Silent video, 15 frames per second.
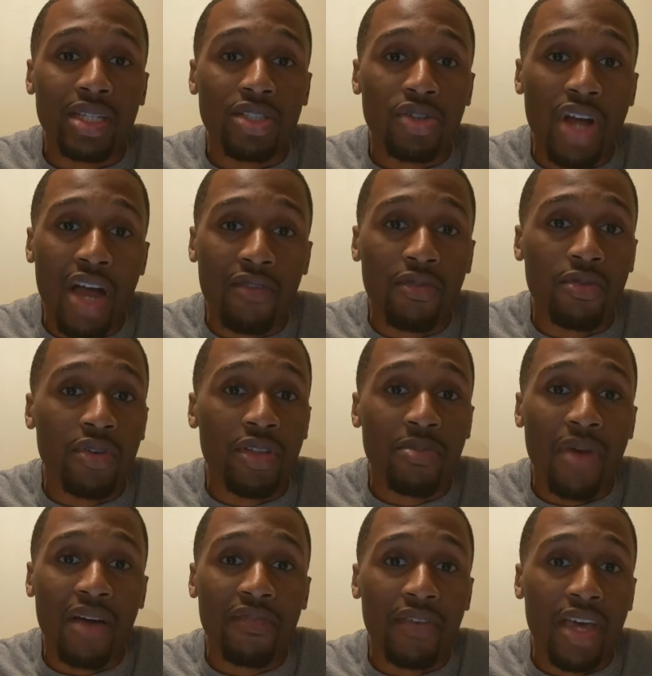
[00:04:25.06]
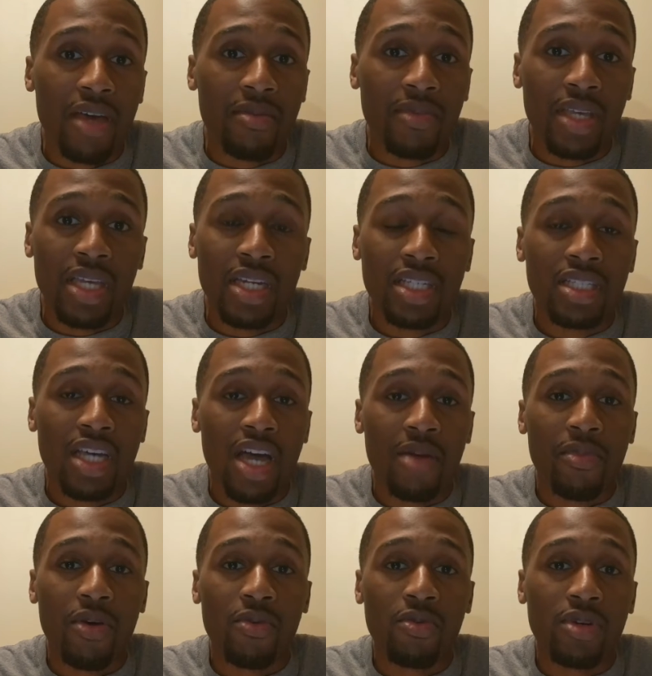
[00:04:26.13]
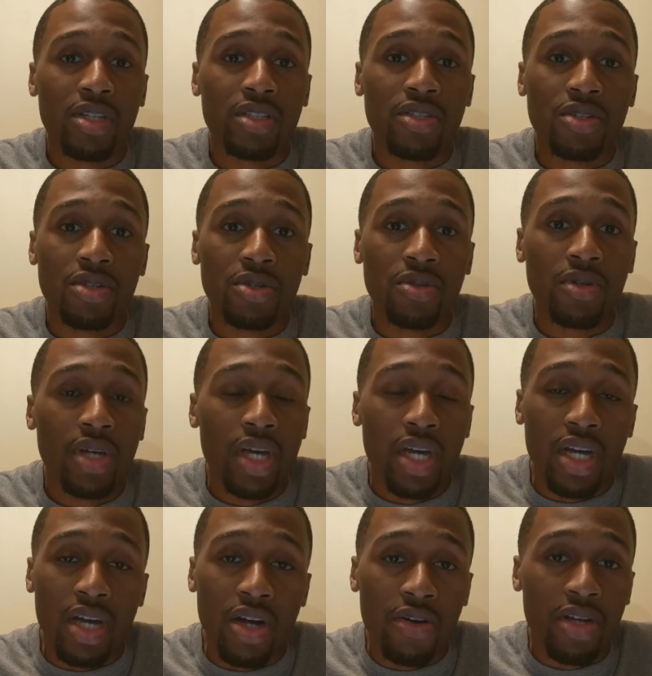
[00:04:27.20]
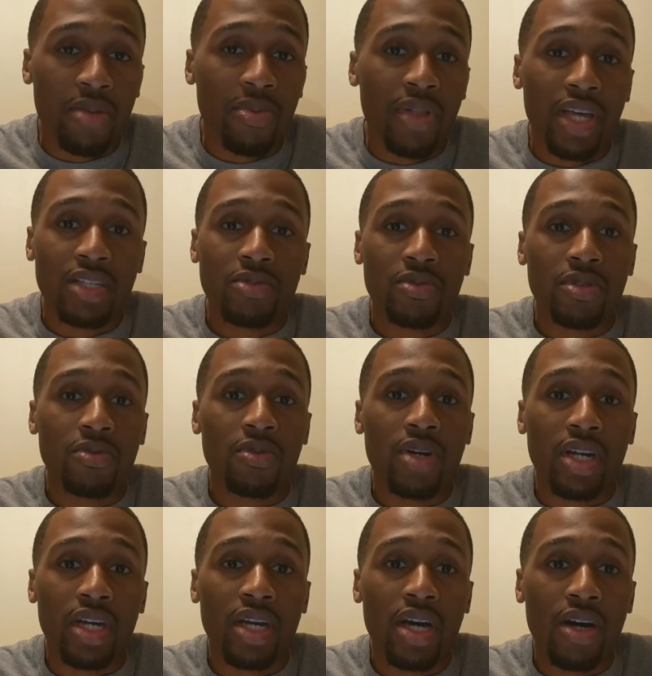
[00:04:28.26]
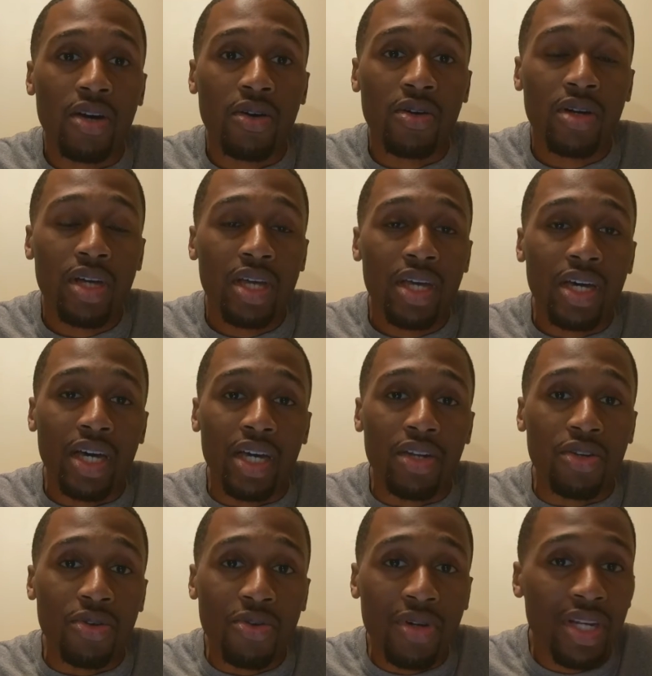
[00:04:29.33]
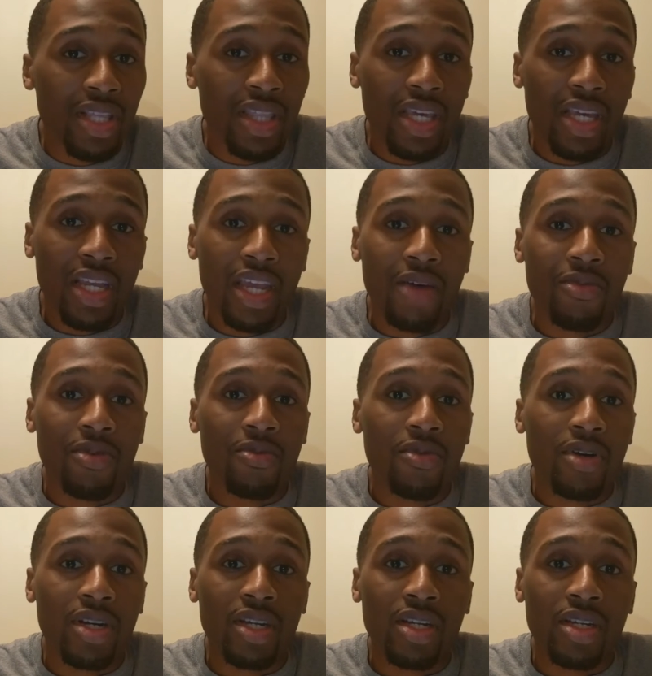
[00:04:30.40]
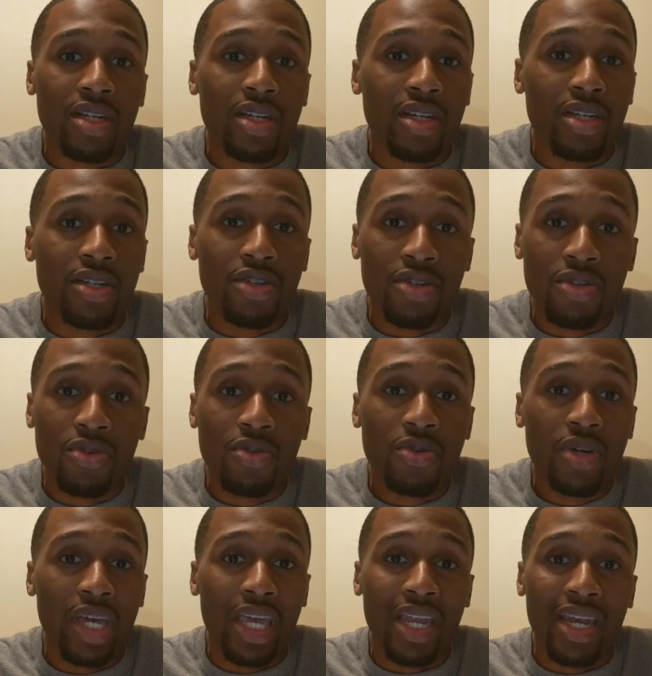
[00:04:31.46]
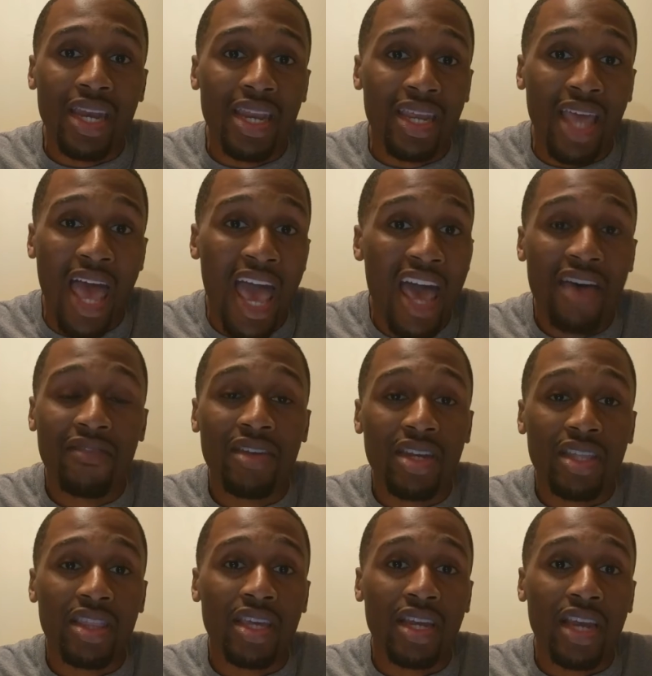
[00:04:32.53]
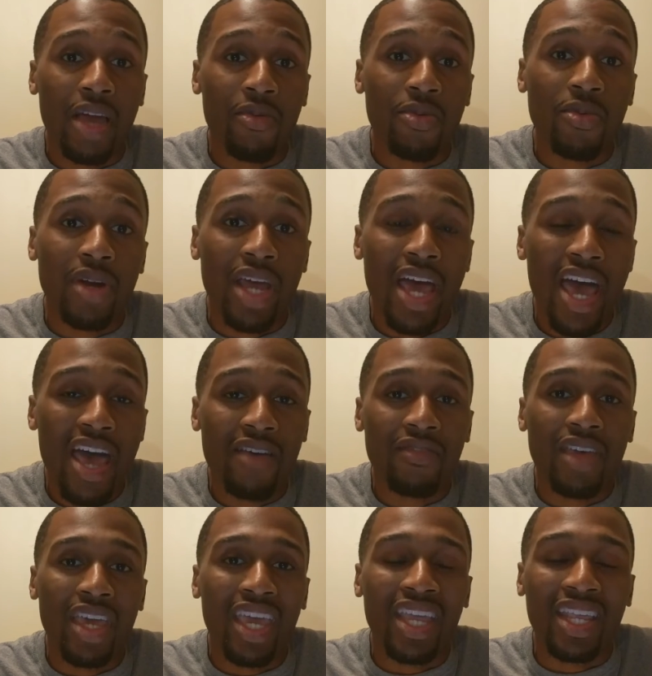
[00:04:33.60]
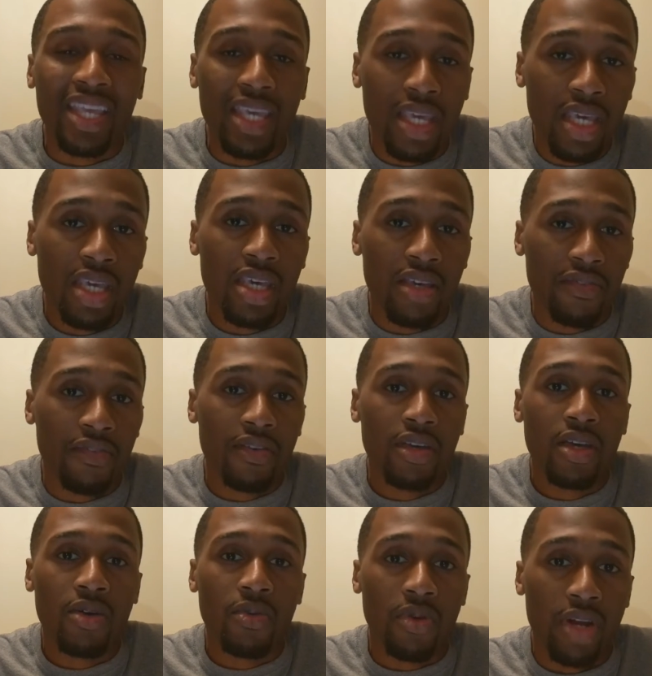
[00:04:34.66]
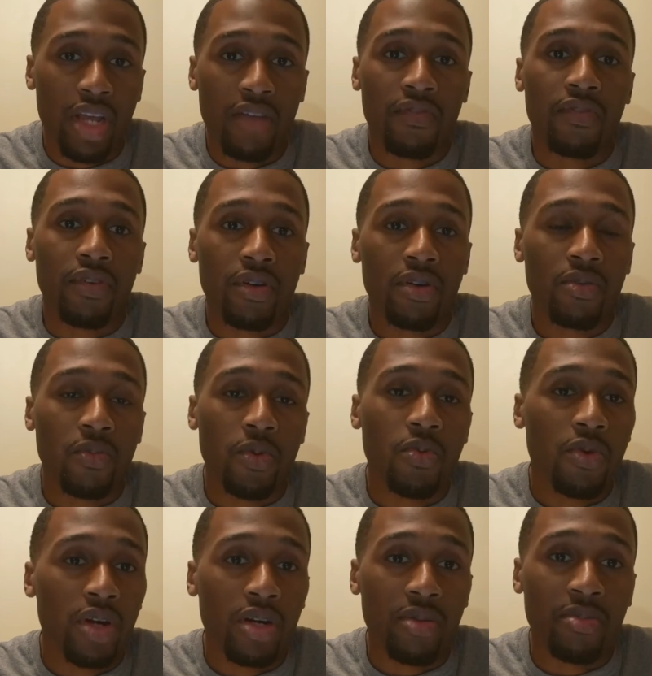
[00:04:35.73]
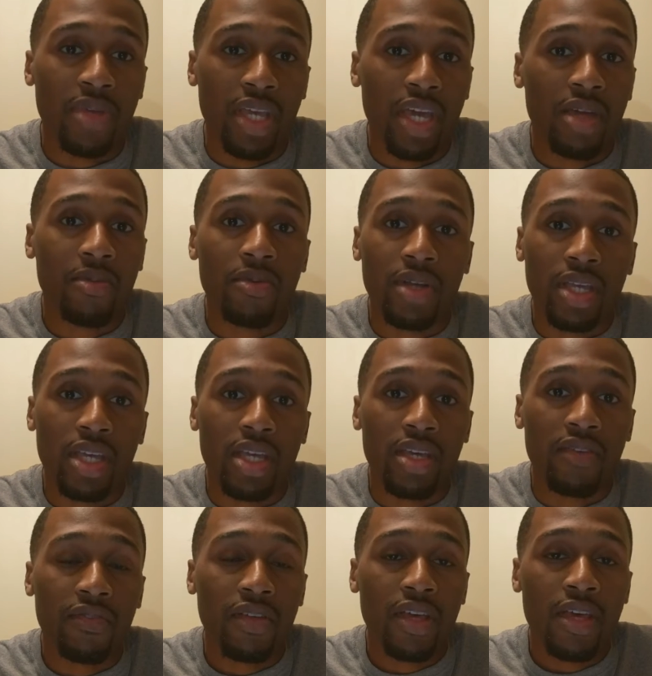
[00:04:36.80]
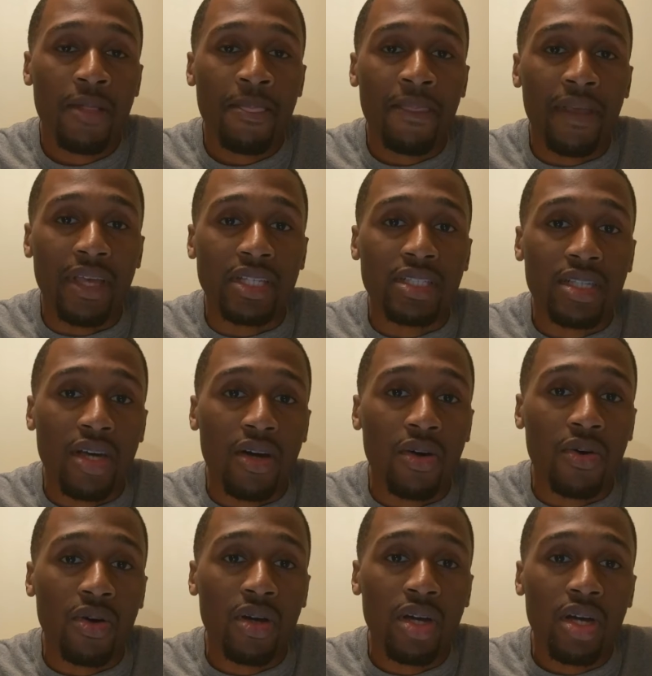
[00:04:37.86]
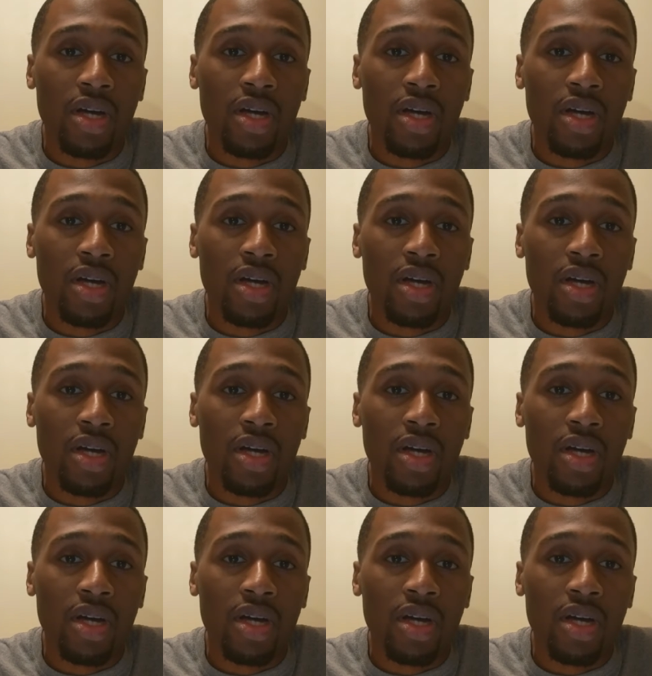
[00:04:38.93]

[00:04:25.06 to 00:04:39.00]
travel with my family anytime I want to, go any place we want to go, do anything that we want to do, and have anything that we want to have, and give whatever we want to be able to give. And so